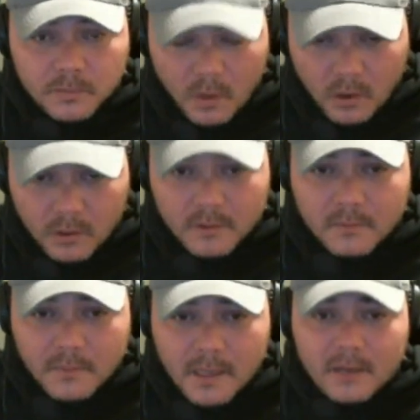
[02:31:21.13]
was
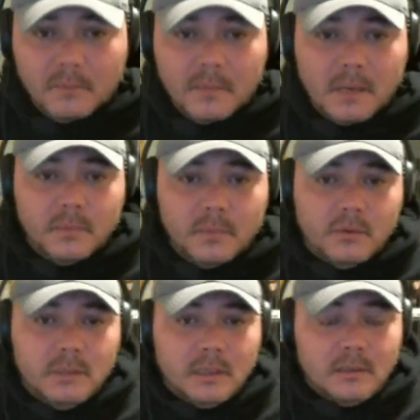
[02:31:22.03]
part of the panel
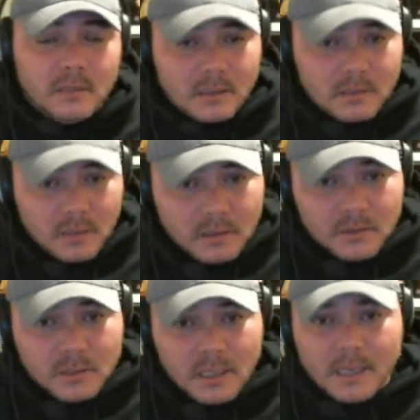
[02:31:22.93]
members, and they
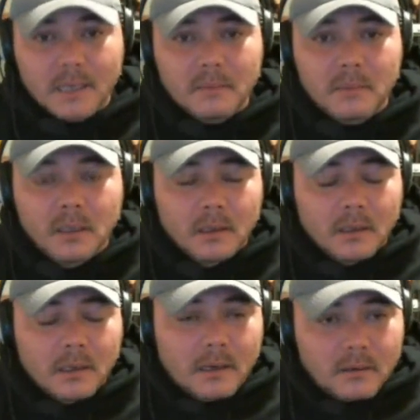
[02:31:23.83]
took their time
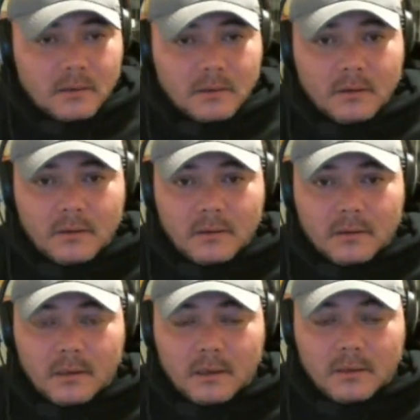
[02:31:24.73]
out of
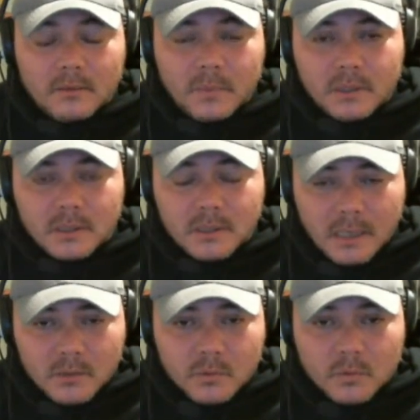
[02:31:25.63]
their busy
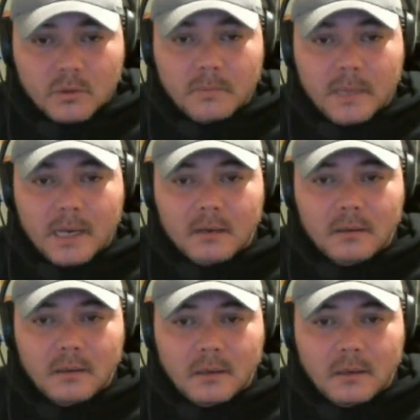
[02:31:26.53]
schedule
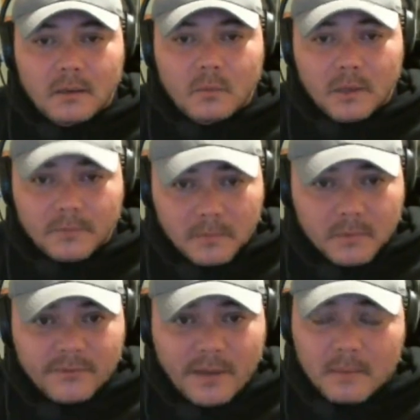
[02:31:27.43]
away from
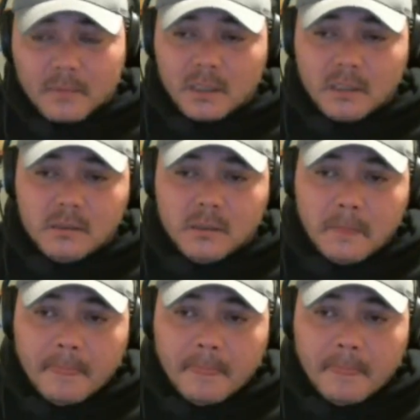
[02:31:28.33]
their families,